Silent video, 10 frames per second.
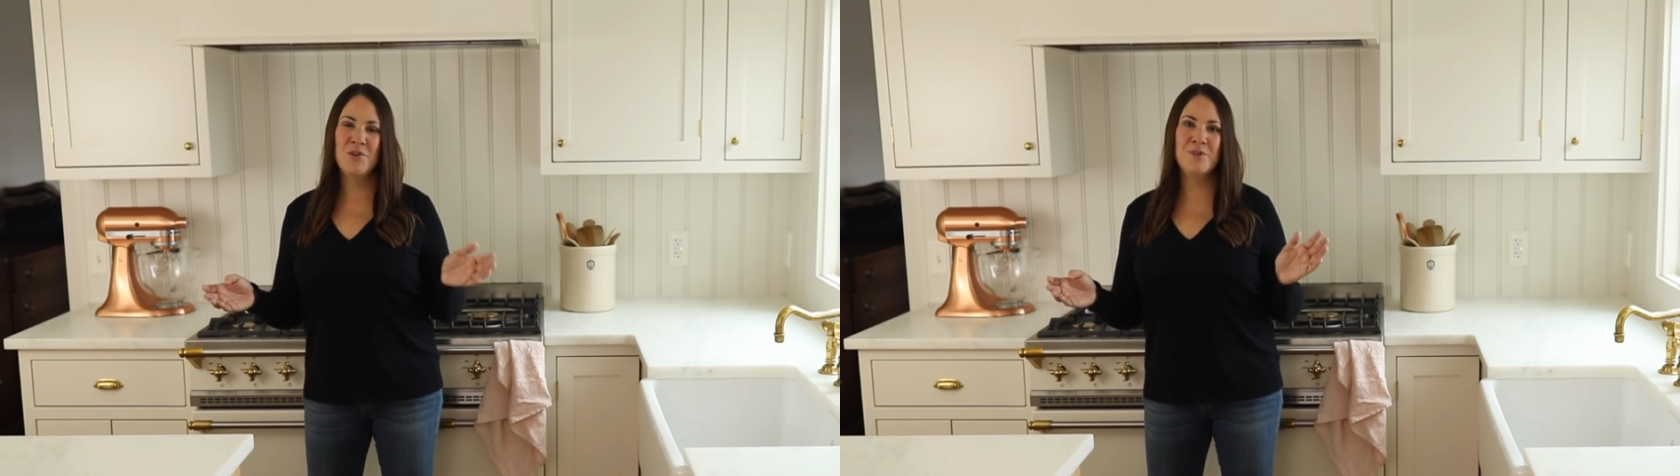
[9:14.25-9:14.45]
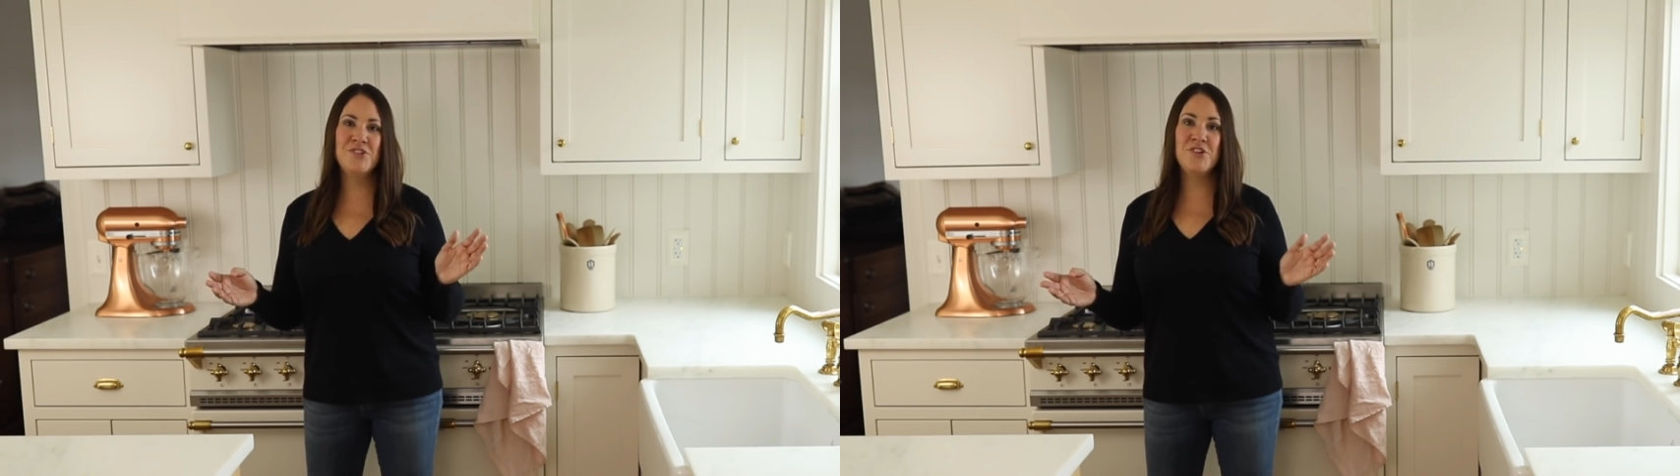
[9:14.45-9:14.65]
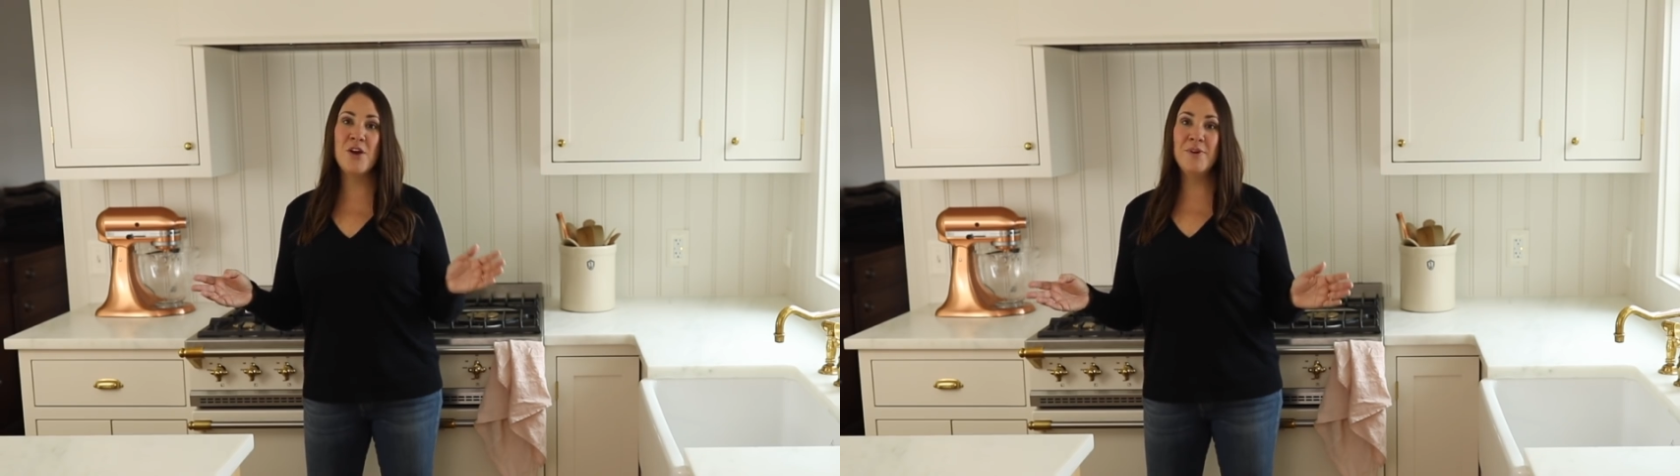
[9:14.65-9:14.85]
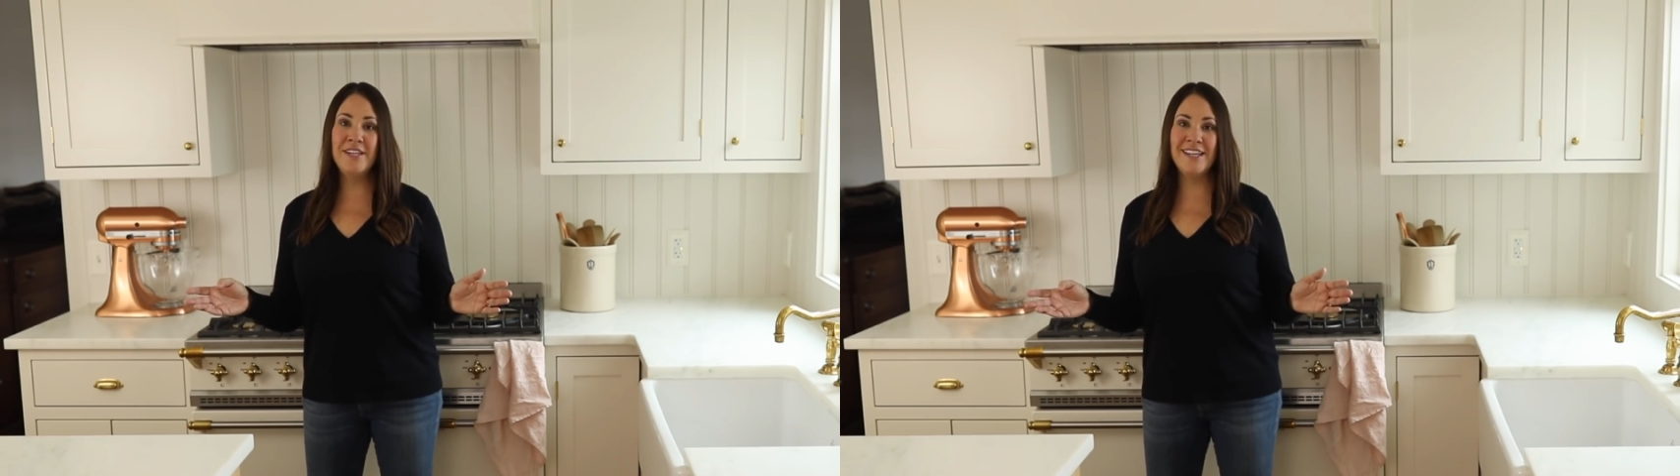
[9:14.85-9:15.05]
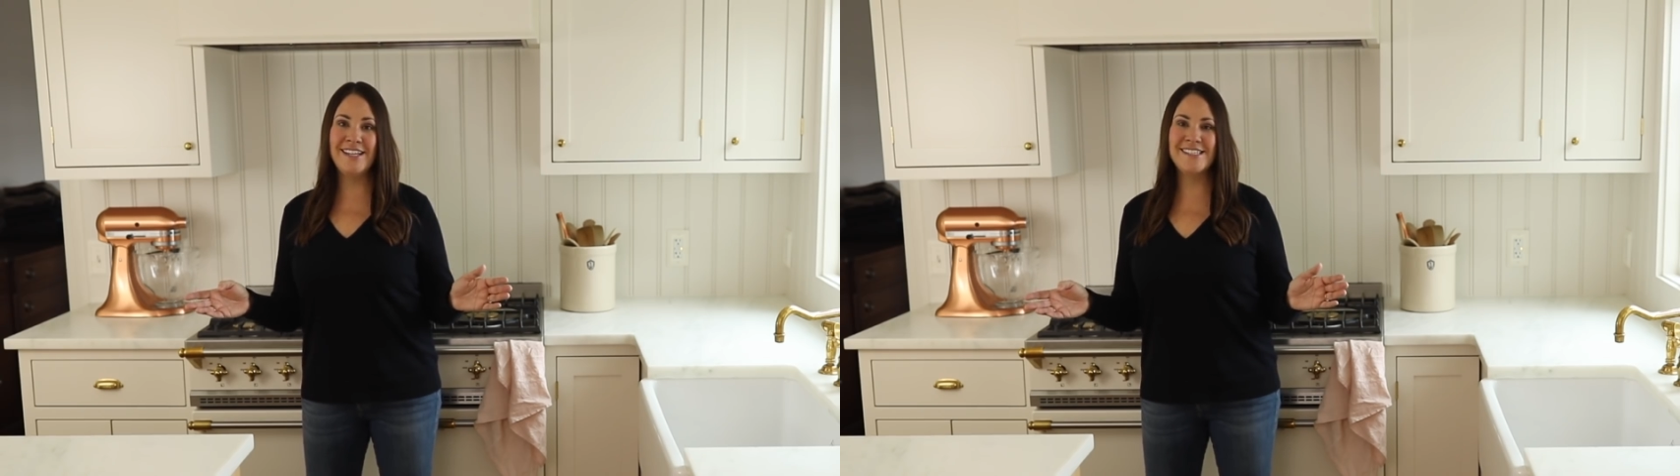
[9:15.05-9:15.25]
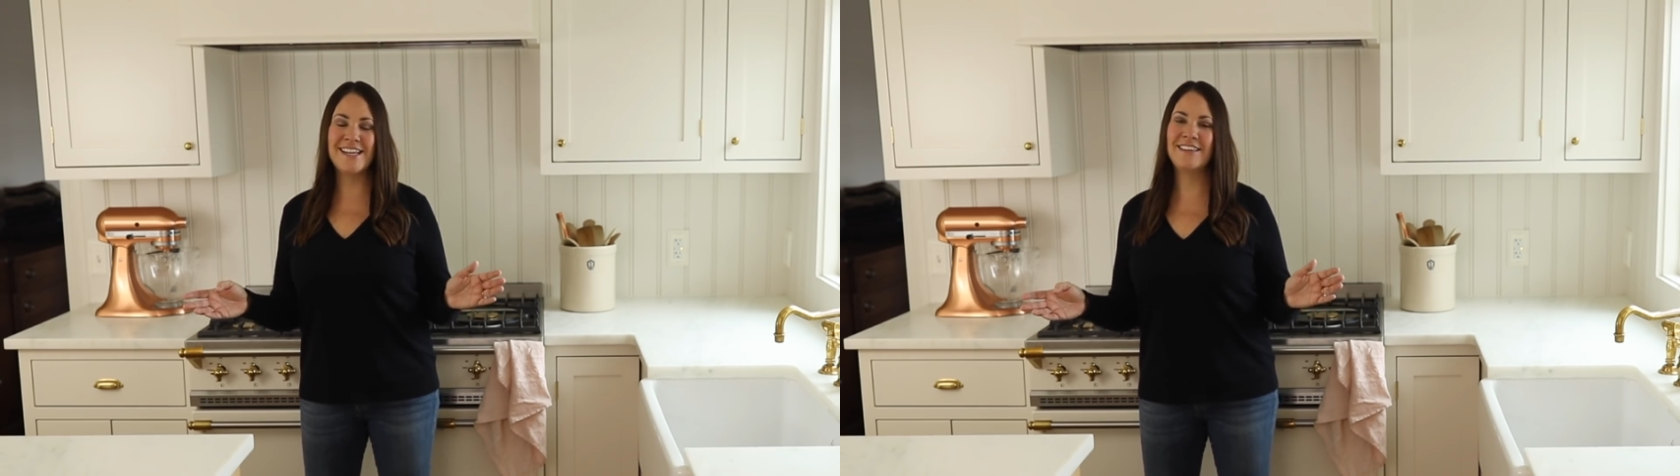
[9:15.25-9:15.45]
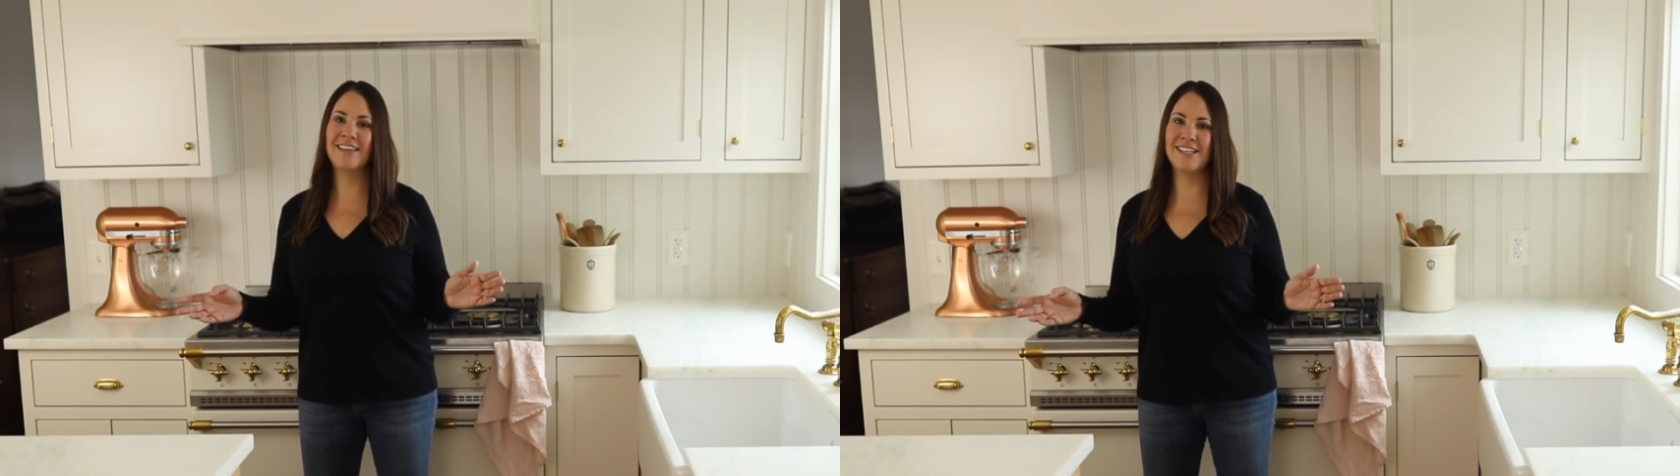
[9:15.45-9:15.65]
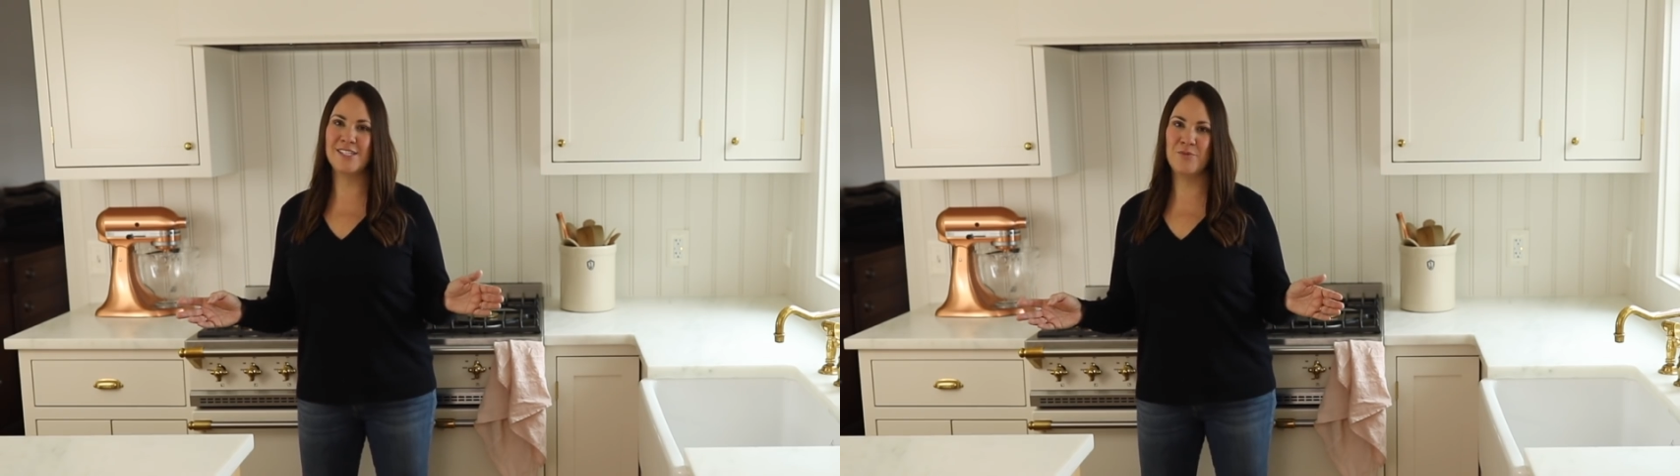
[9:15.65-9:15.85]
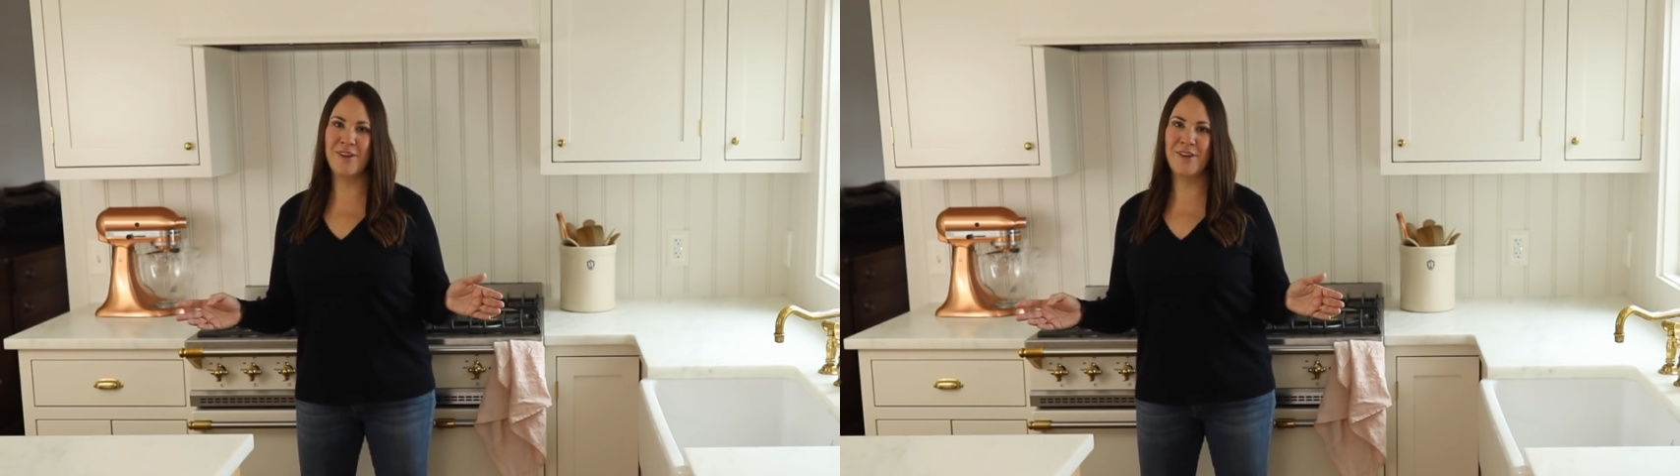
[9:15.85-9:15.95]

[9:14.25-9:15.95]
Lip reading: which no one needs unless they're